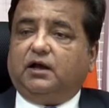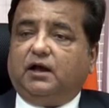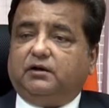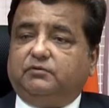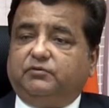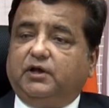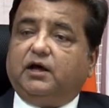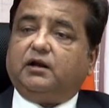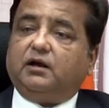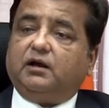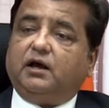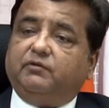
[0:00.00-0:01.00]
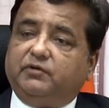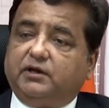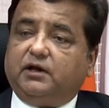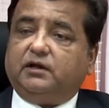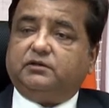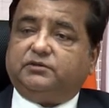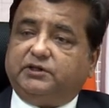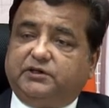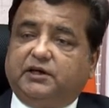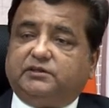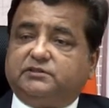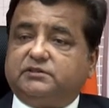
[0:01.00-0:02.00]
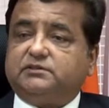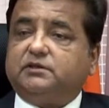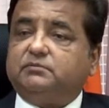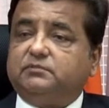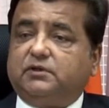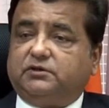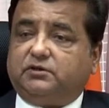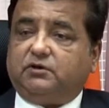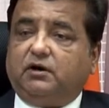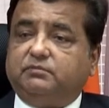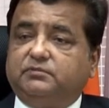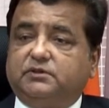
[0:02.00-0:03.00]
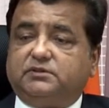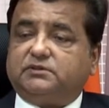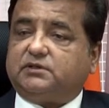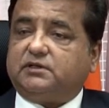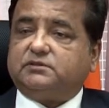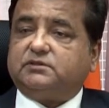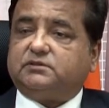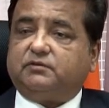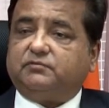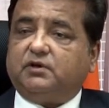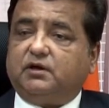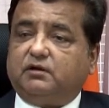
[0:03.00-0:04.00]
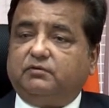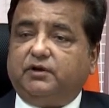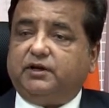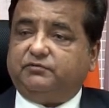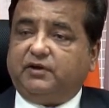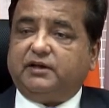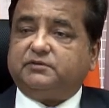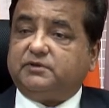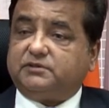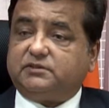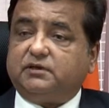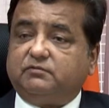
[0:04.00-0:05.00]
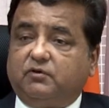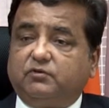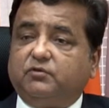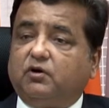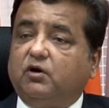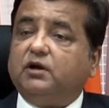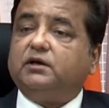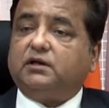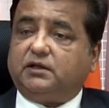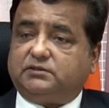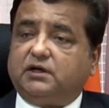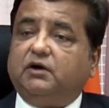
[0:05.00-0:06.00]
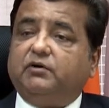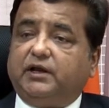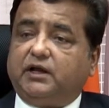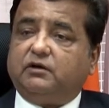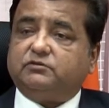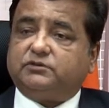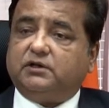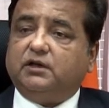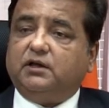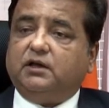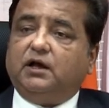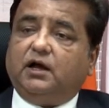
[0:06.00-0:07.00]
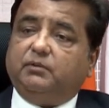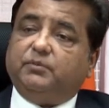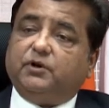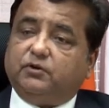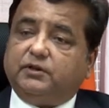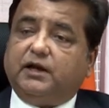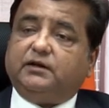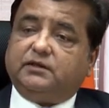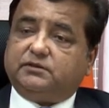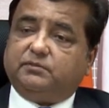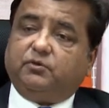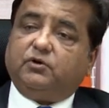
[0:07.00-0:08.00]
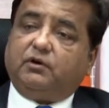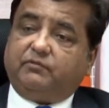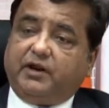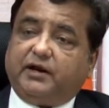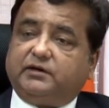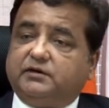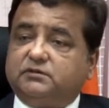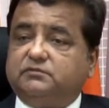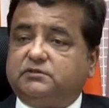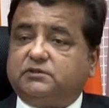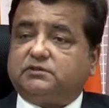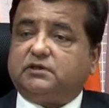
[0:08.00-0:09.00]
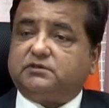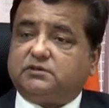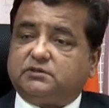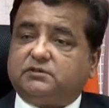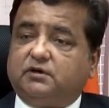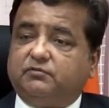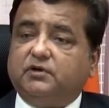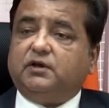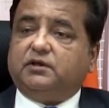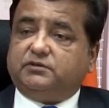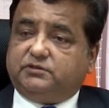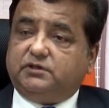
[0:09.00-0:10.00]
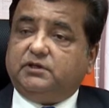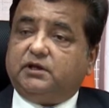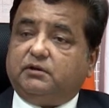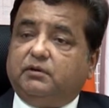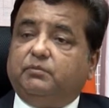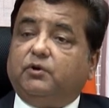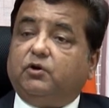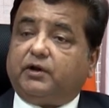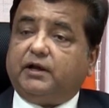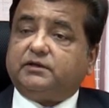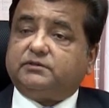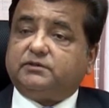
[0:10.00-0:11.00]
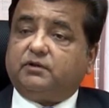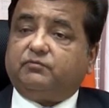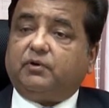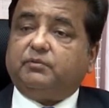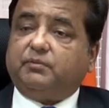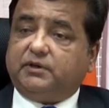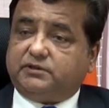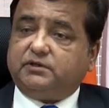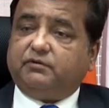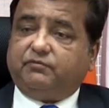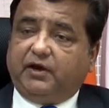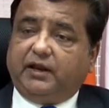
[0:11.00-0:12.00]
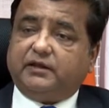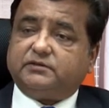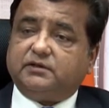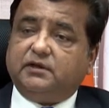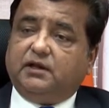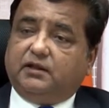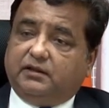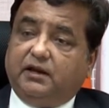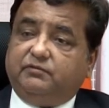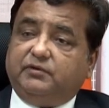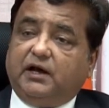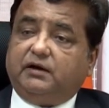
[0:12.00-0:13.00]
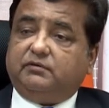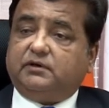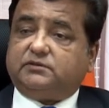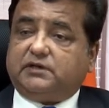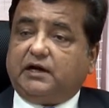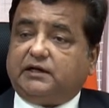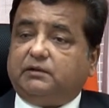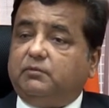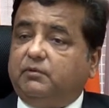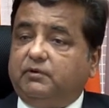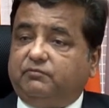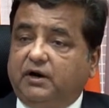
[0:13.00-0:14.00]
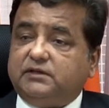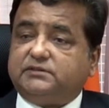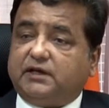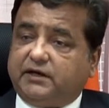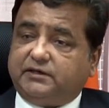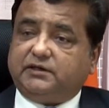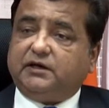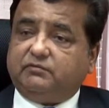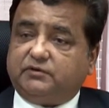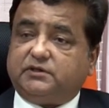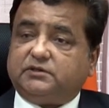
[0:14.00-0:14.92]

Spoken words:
and we are having a 3-tier system. At the top, this consists of the 8 finance ministers, what we call it as a governing council, and below that there is a board of directors which consists of senior bureaucrats from the Ministry of Finance. Then we have a SAARC Development Fund Secretariat which